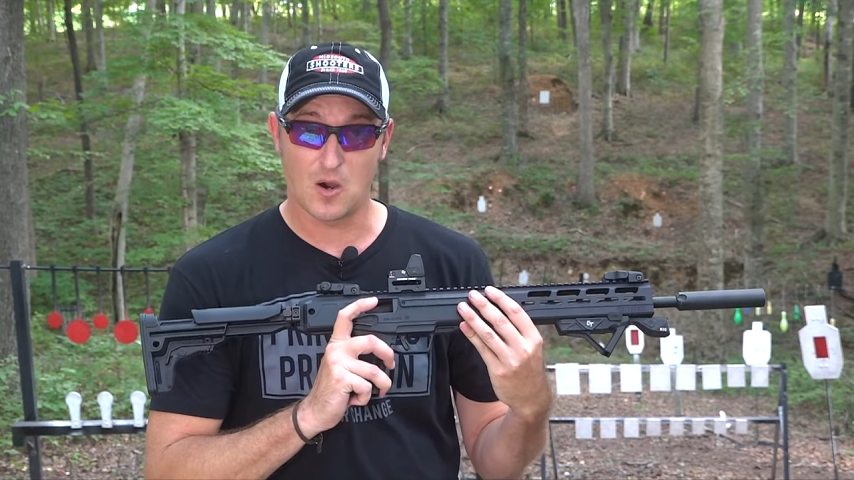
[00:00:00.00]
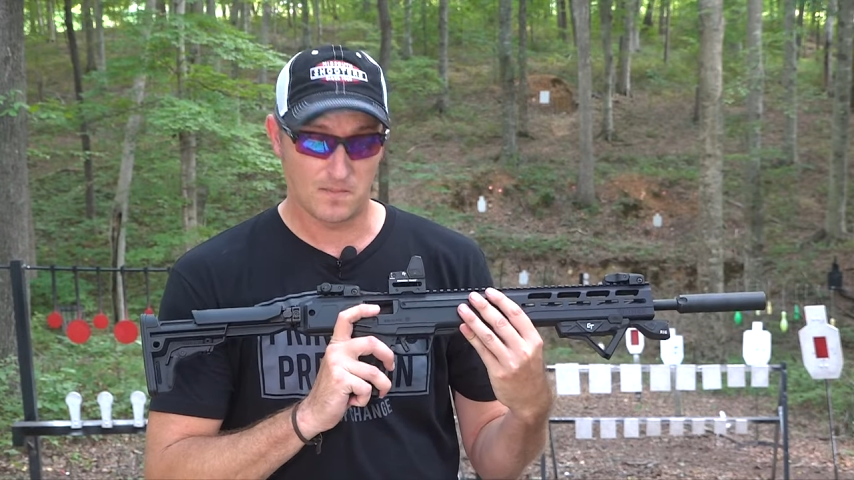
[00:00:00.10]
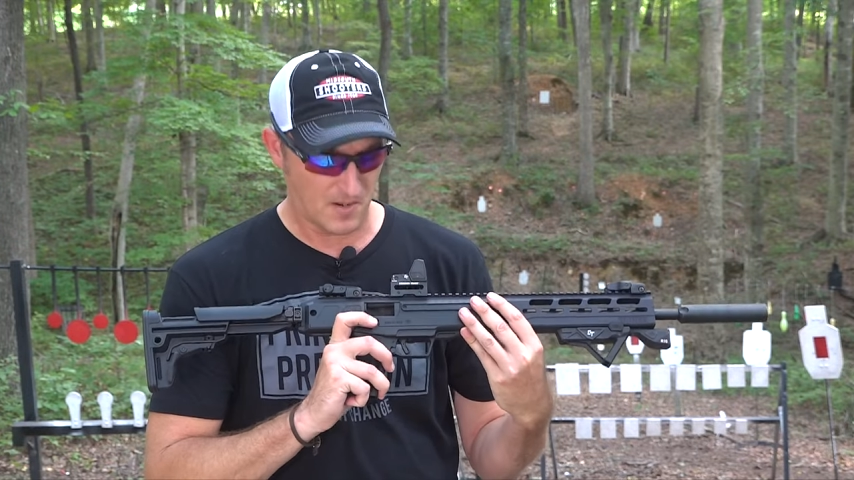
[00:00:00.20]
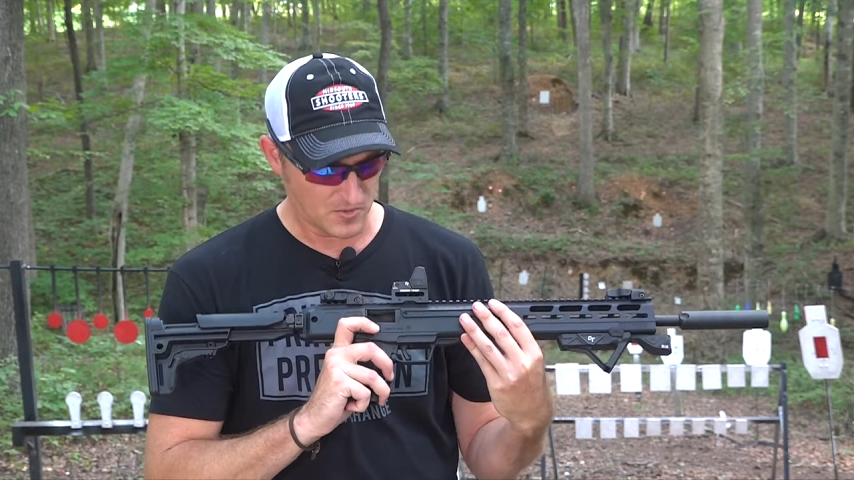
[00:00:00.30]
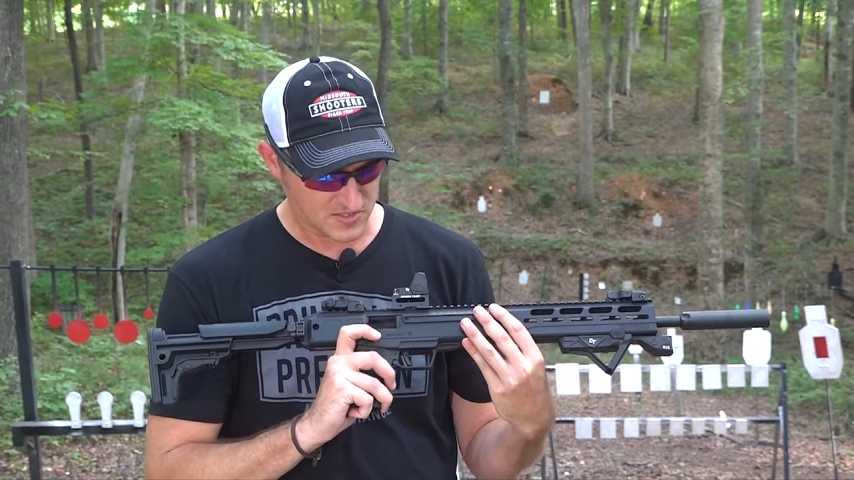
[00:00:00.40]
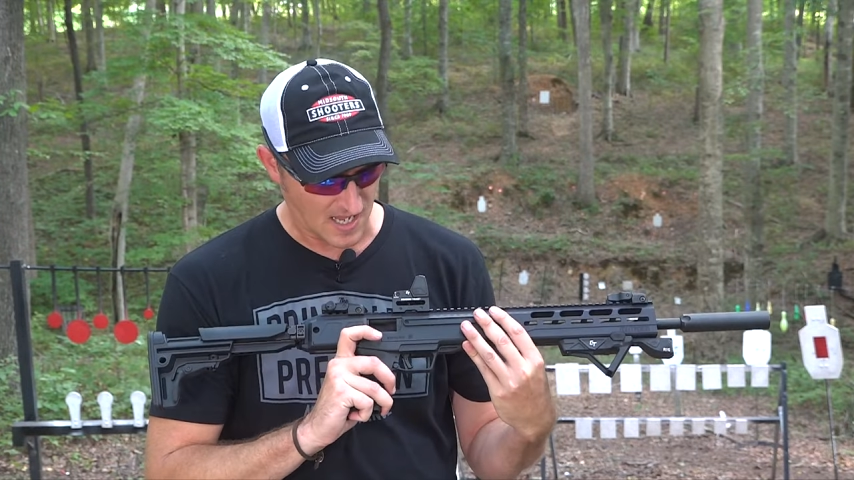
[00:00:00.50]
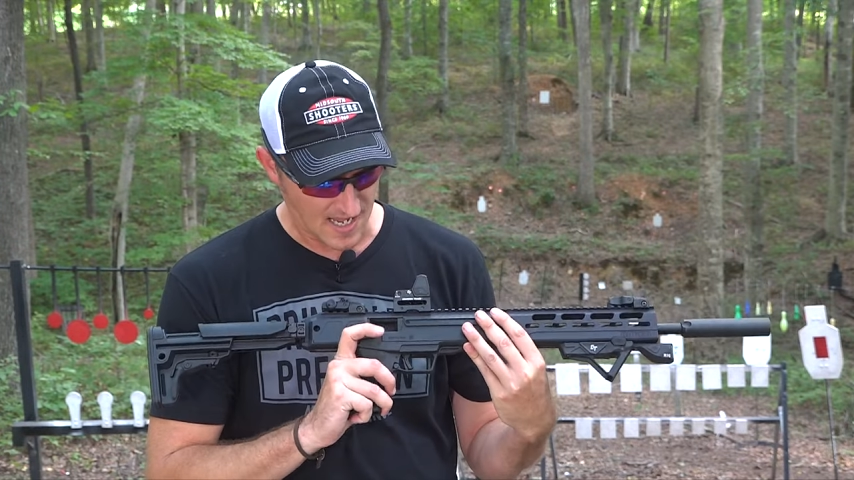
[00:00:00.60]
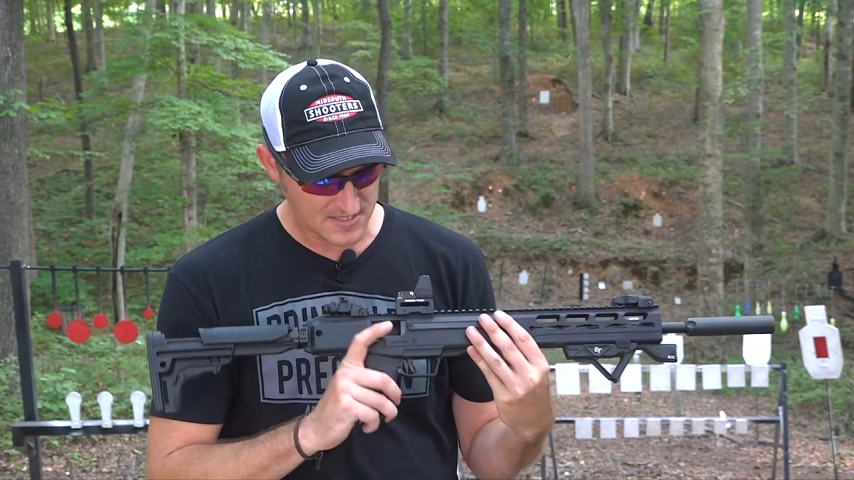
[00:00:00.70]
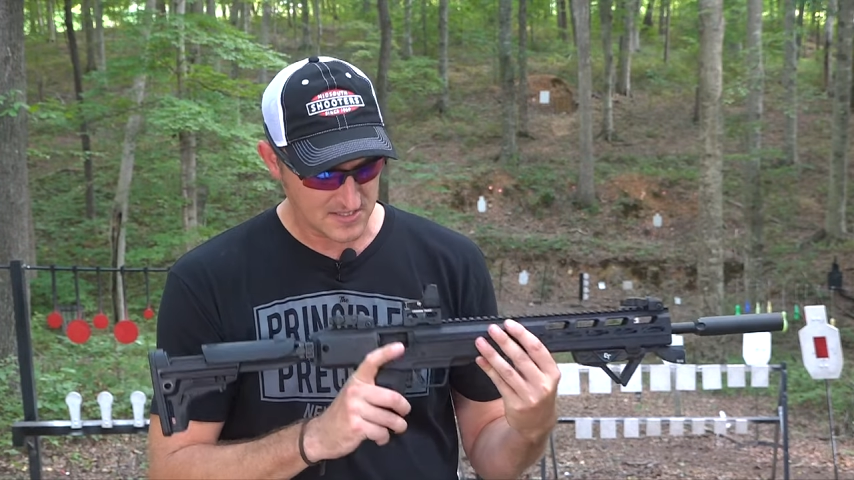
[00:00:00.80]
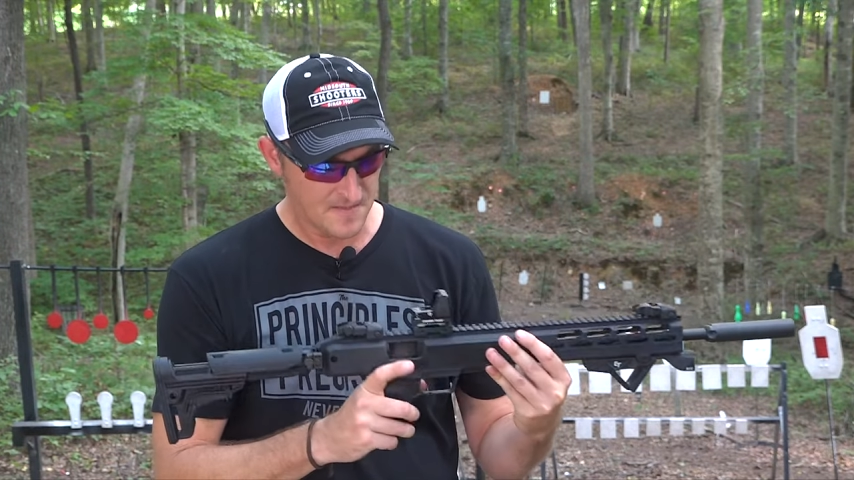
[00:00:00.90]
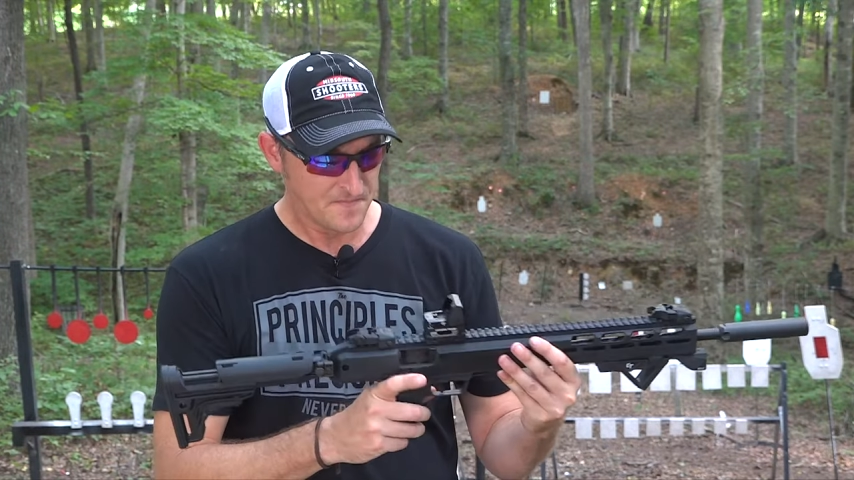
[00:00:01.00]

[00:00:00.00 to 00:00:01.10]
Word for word: on both sides,